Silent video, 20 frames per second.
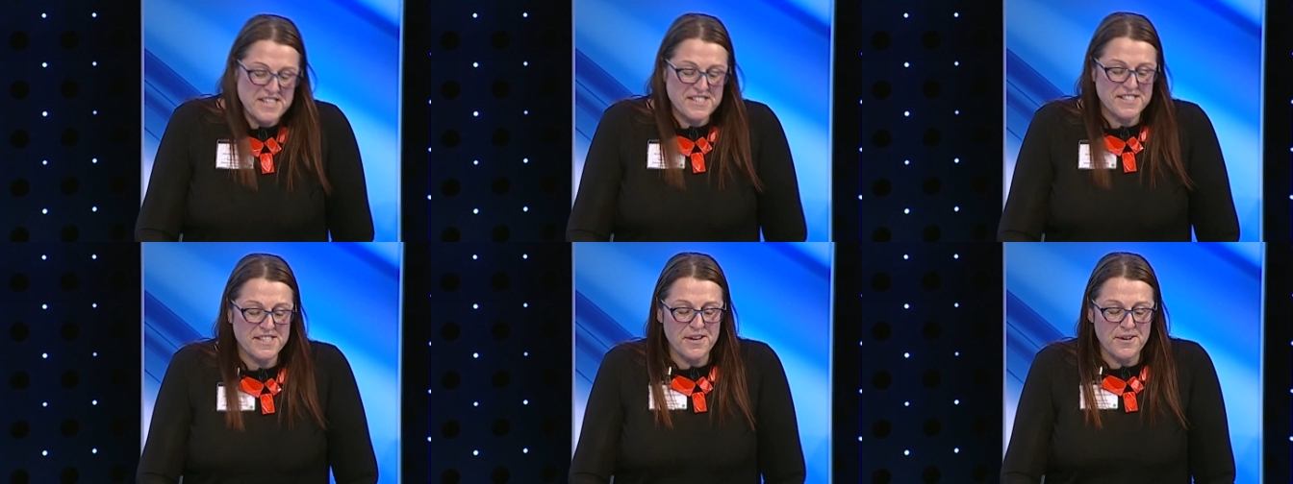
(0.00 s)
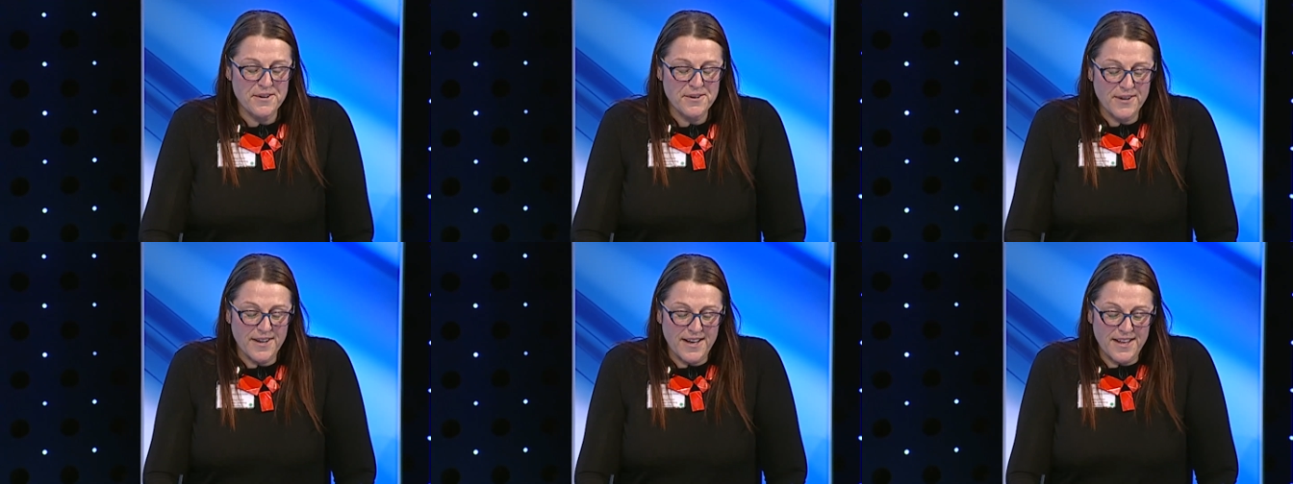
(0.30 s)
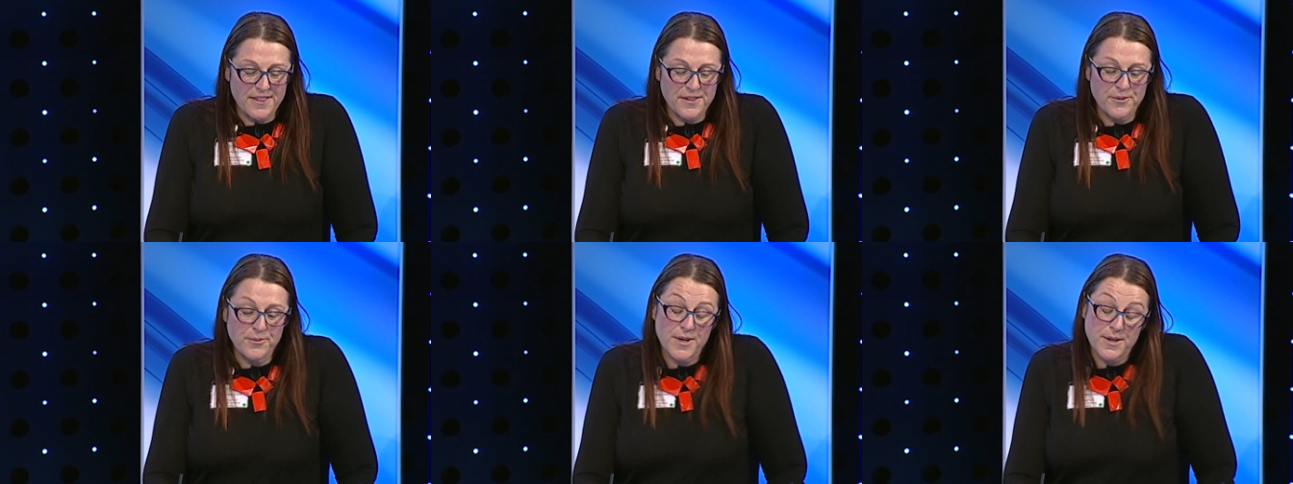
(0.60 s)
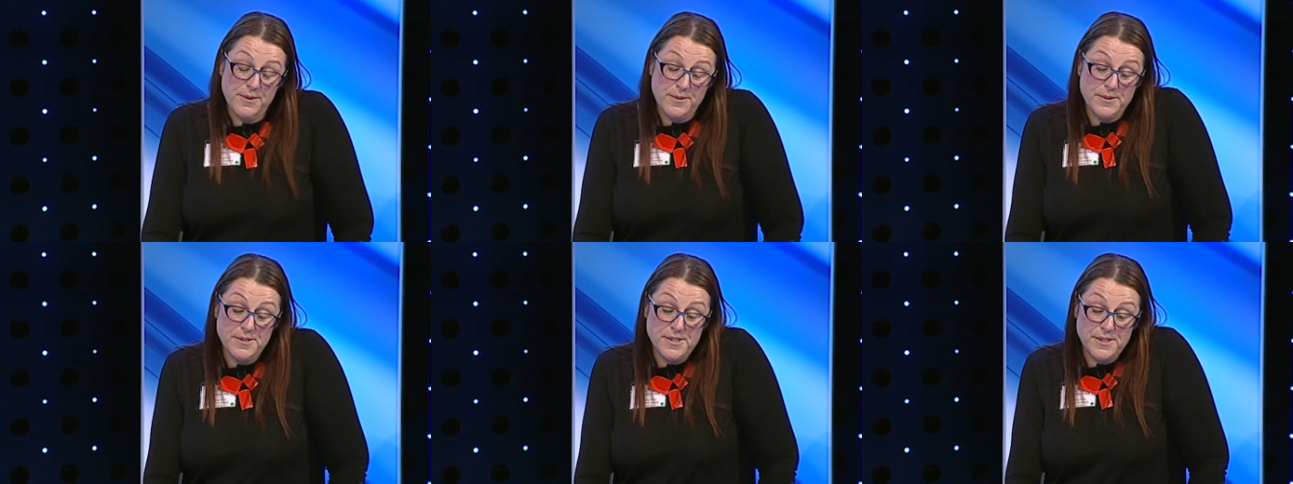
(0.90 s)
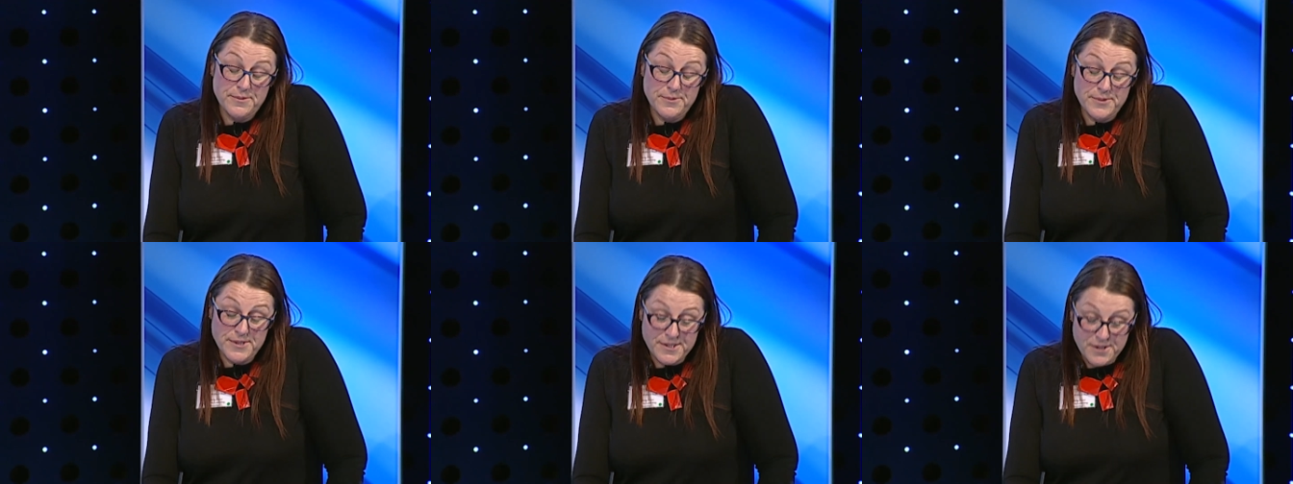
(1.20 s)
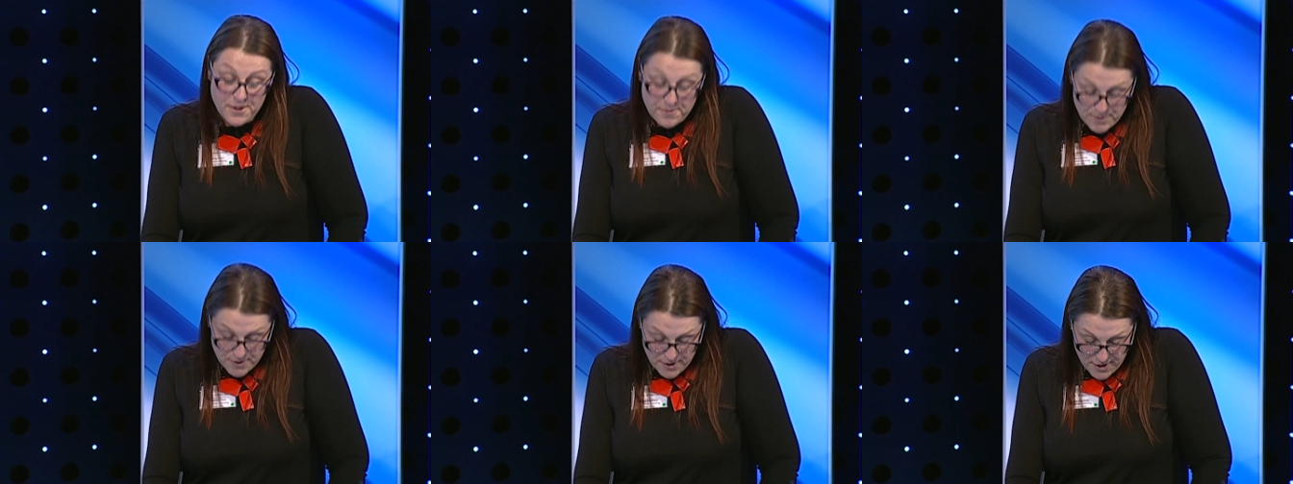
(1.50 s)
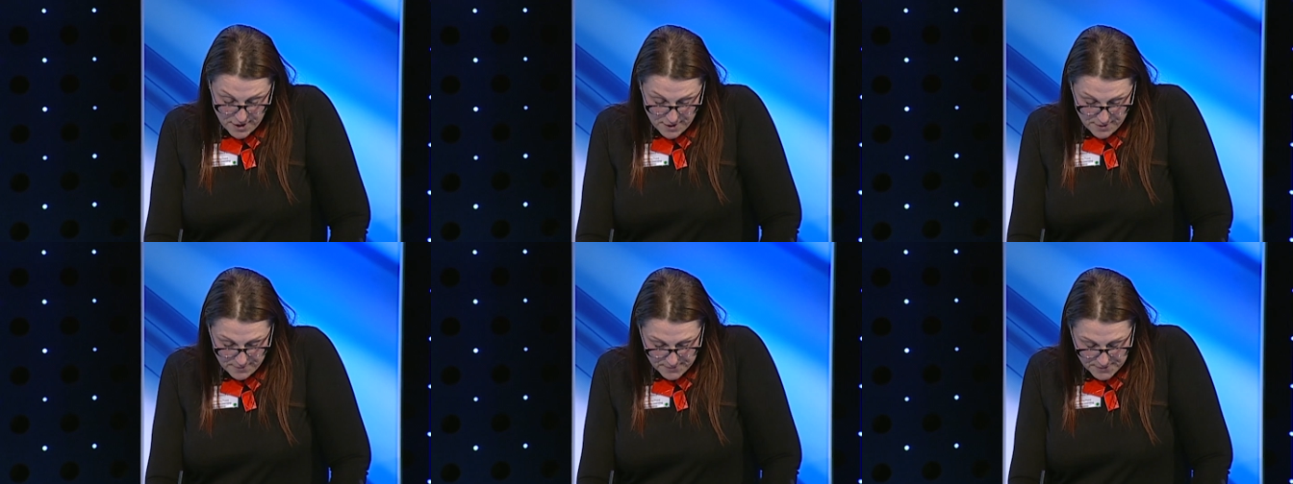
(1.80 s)
so the work we were doing with Stop Put
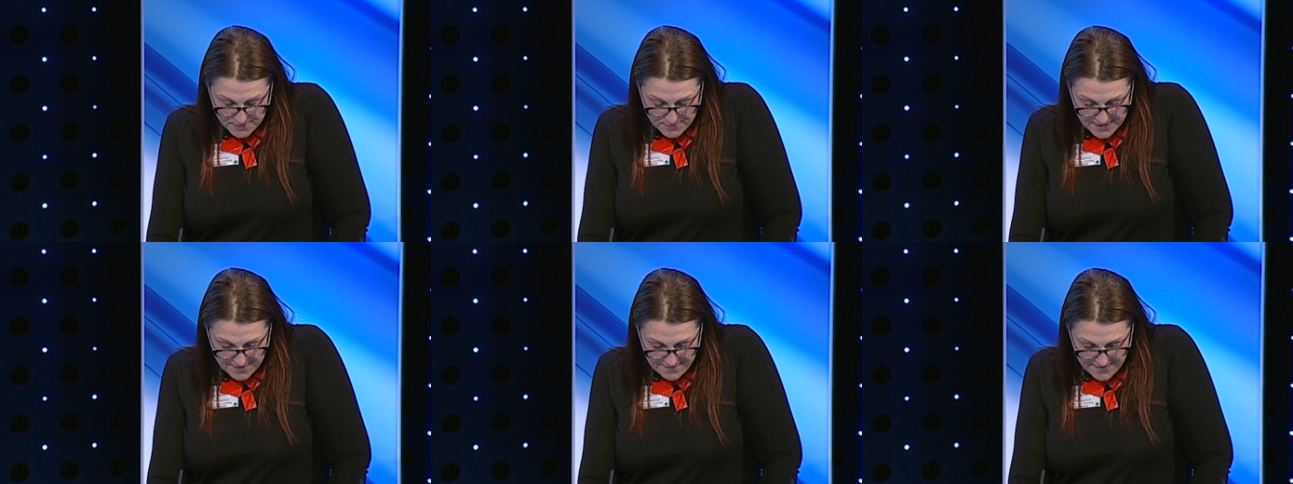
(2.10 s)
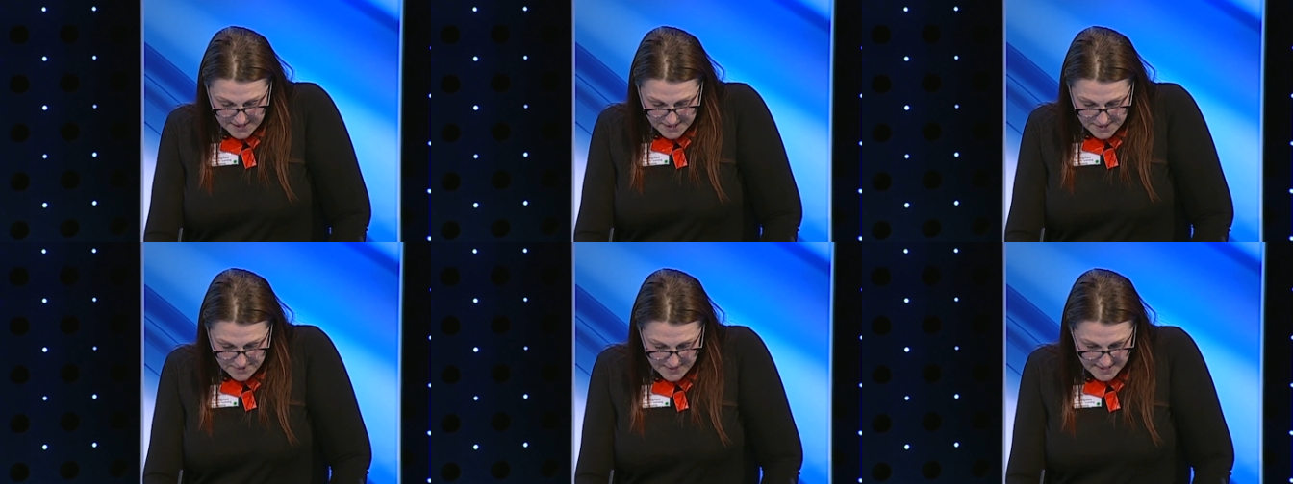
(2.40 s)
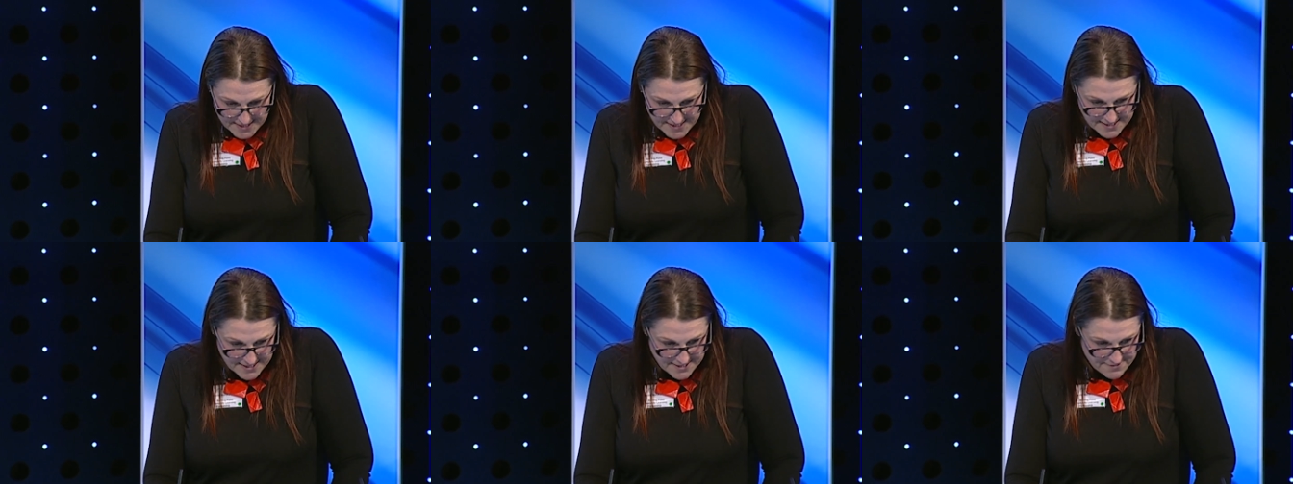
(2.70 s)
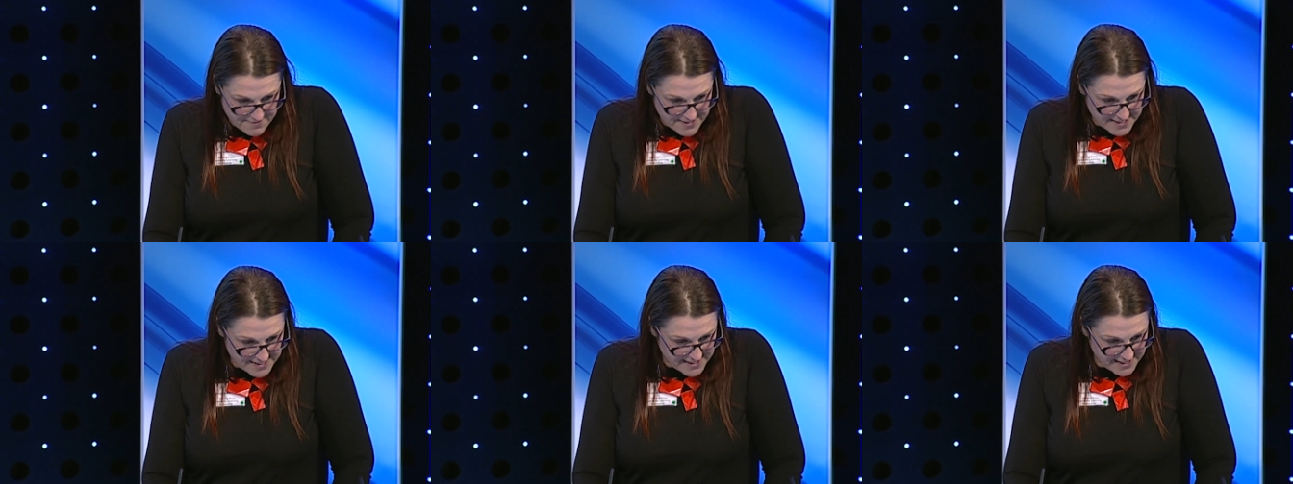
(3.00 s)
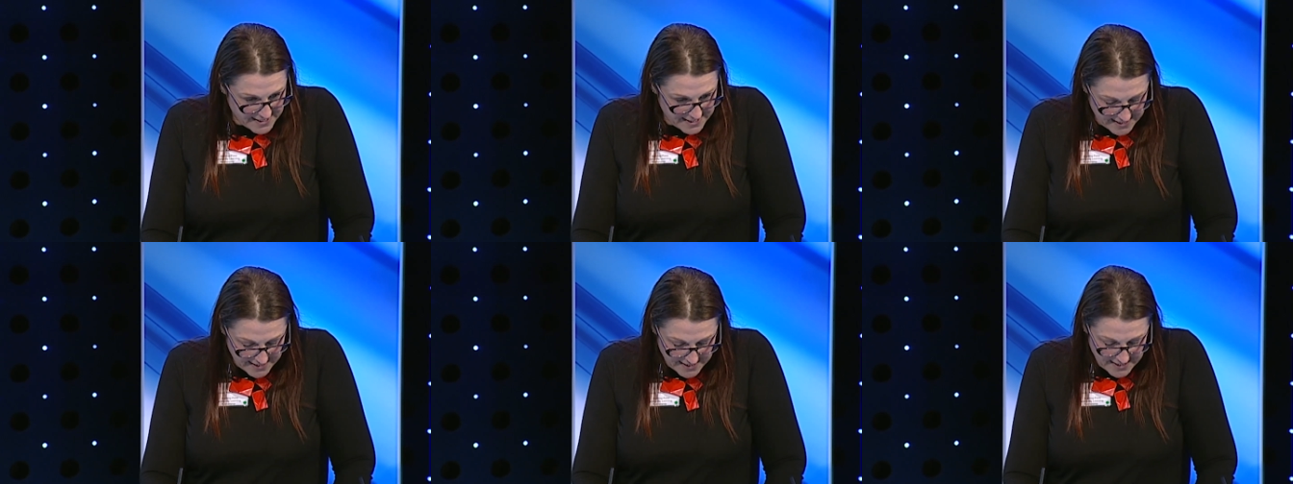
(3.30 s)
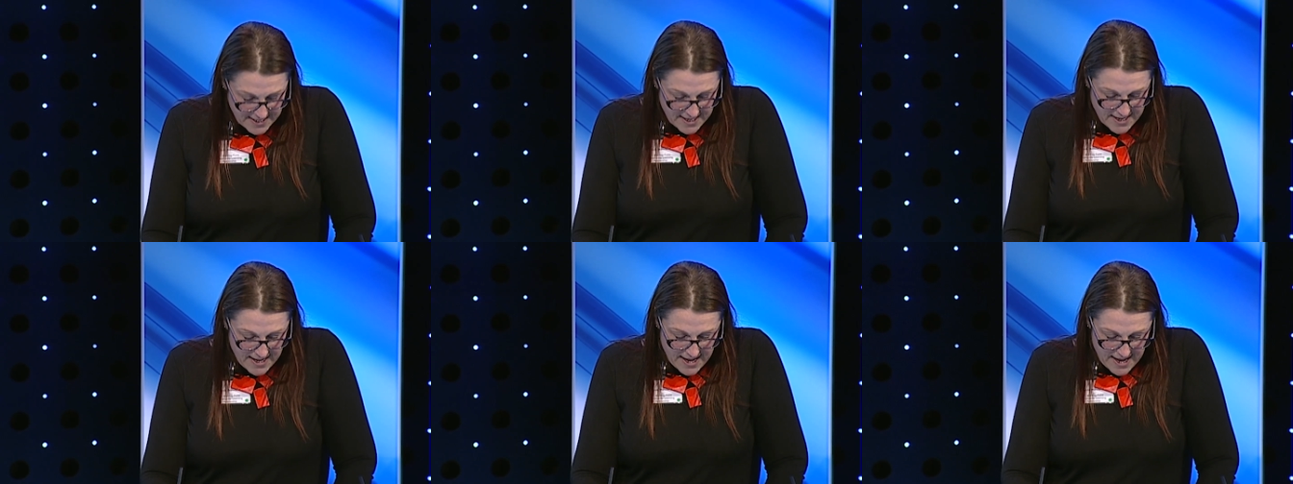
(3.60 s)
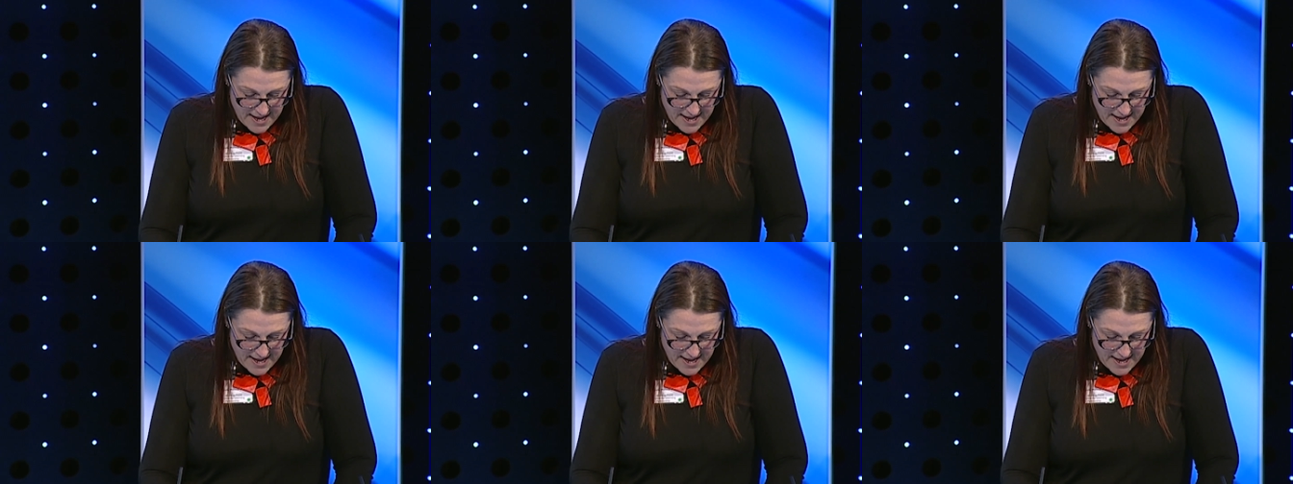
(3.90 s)
Homes, we evaluated it recently.